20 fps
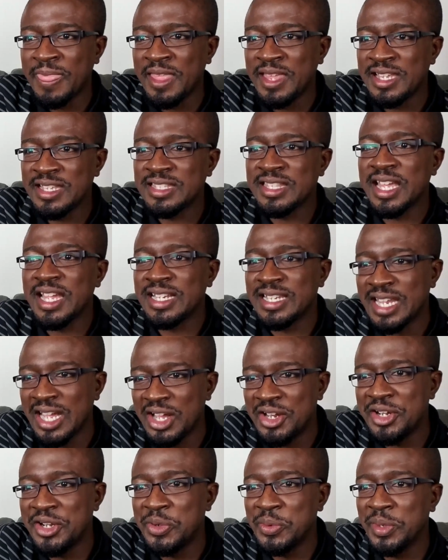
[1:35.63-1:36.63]
He's like
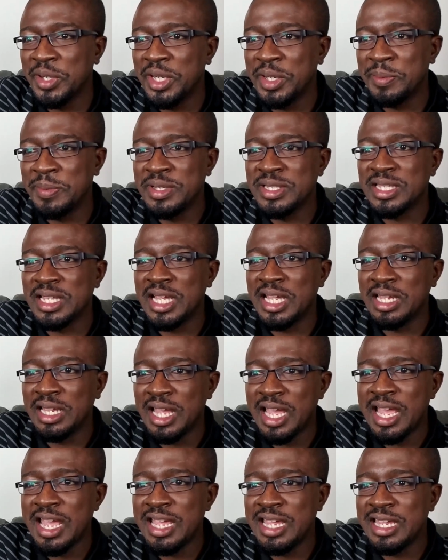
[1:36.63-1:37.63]
down there with him. He's like,
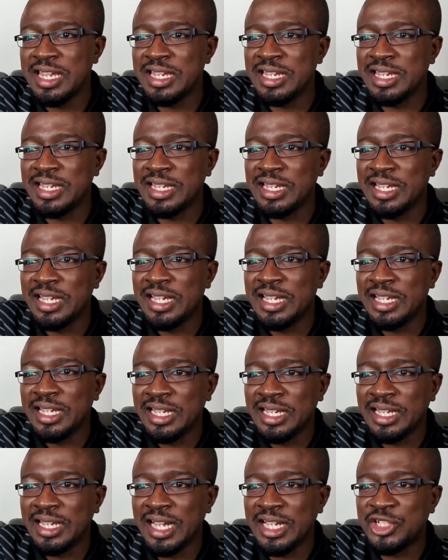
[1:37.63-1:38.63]
hey,
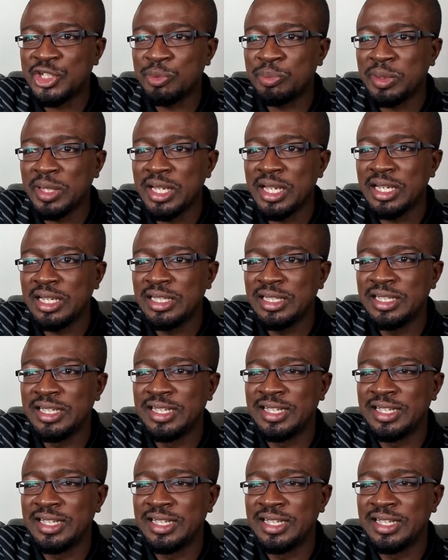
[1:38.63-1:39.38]
got you, player.